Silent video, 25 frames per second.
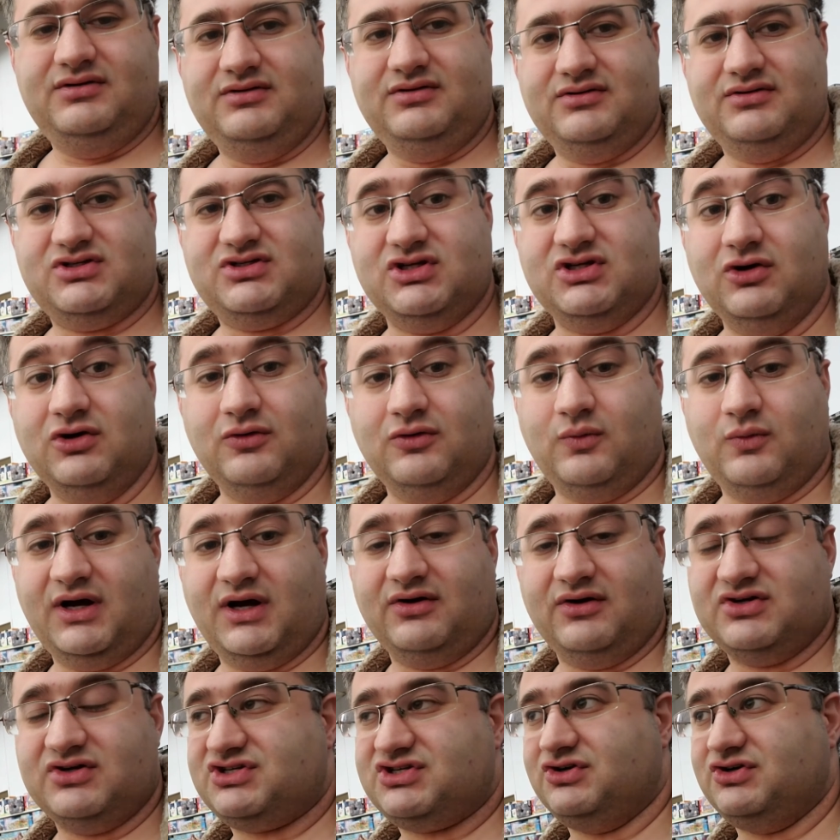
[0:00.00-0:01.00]
So,
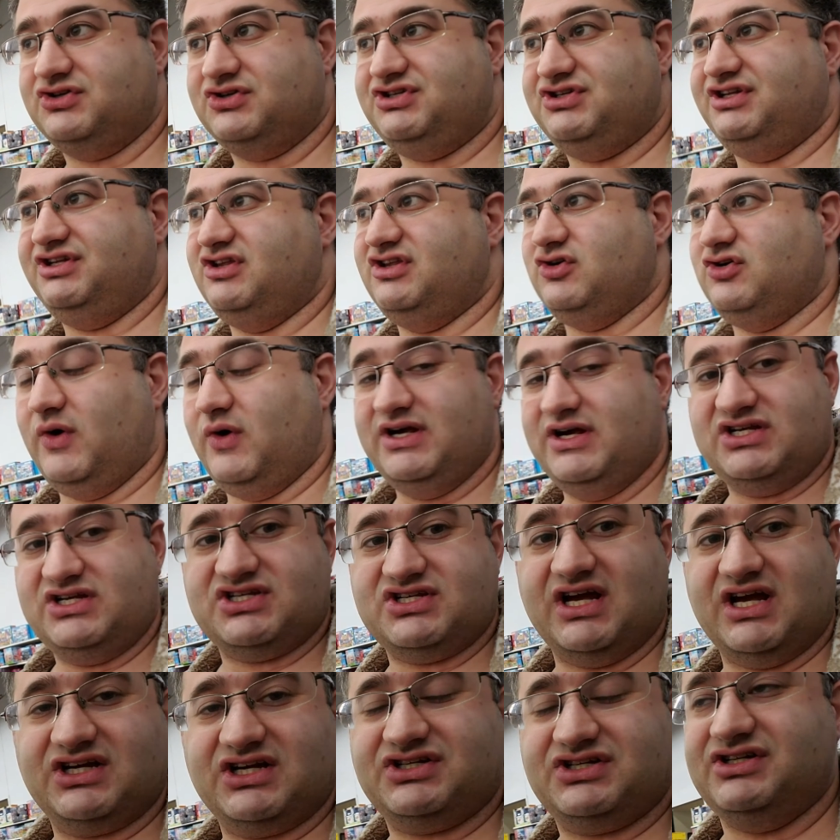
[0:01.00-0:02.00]
while searching the toy
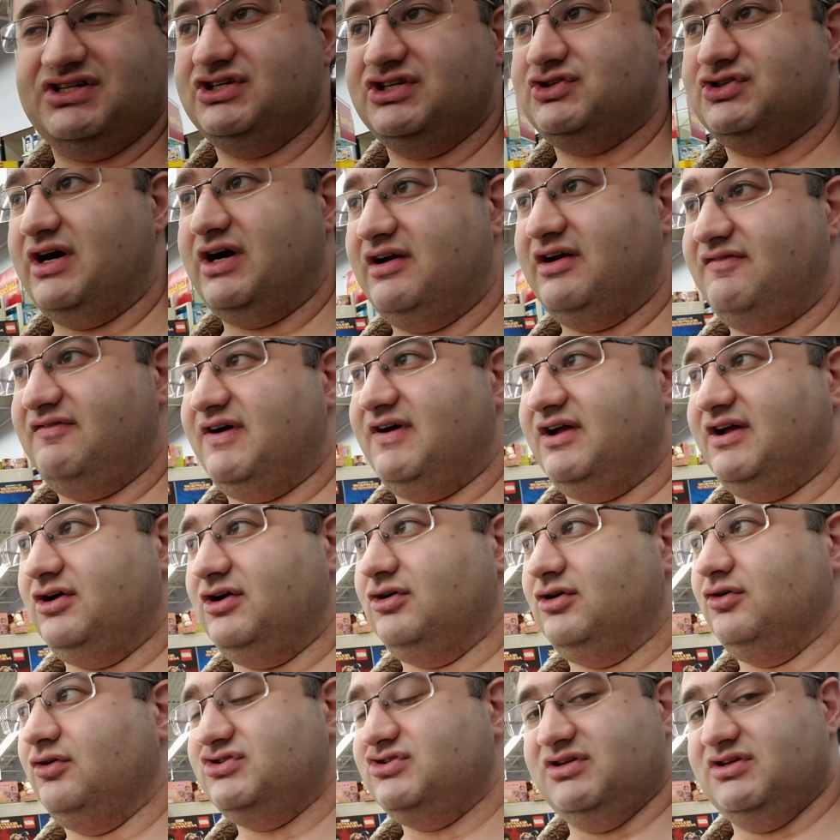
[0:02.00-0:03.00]
section to try to
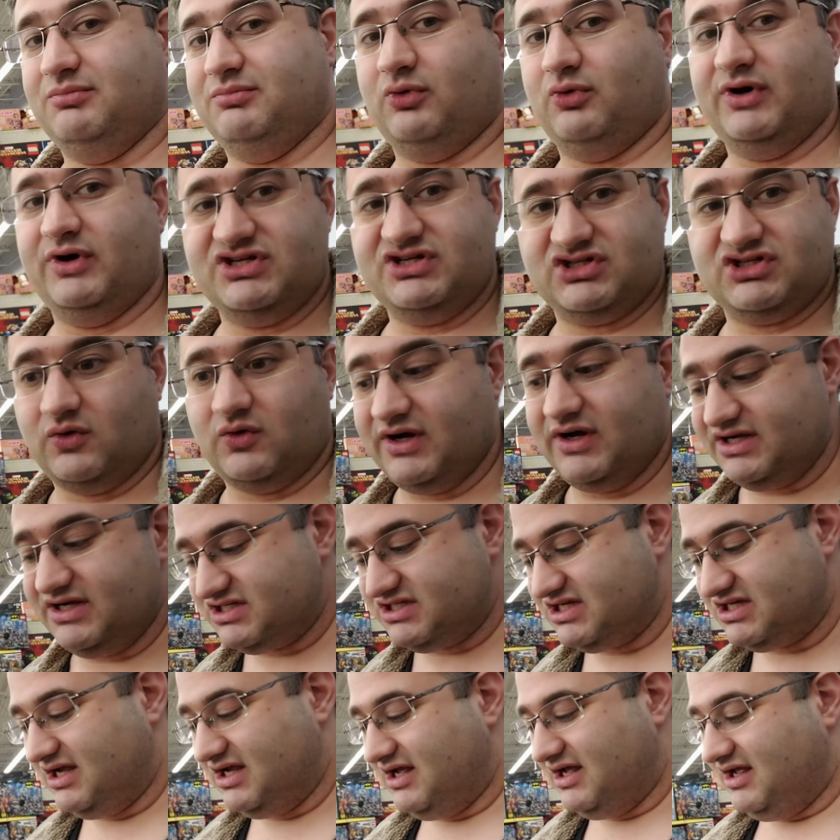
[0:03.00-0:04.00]
find girls and boys'
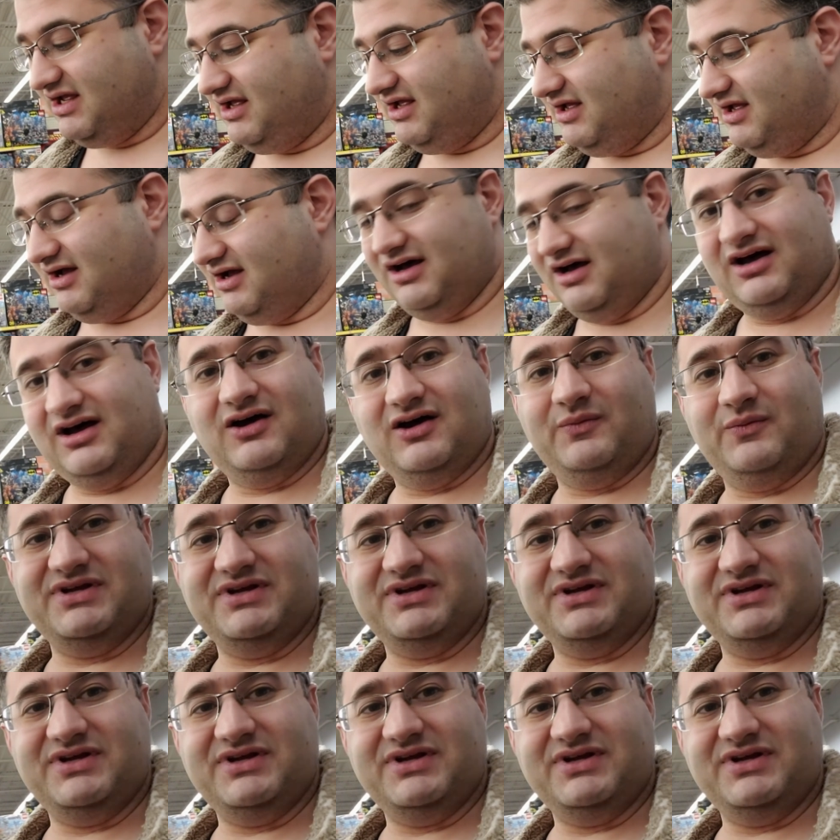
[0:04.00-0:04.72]
toys, we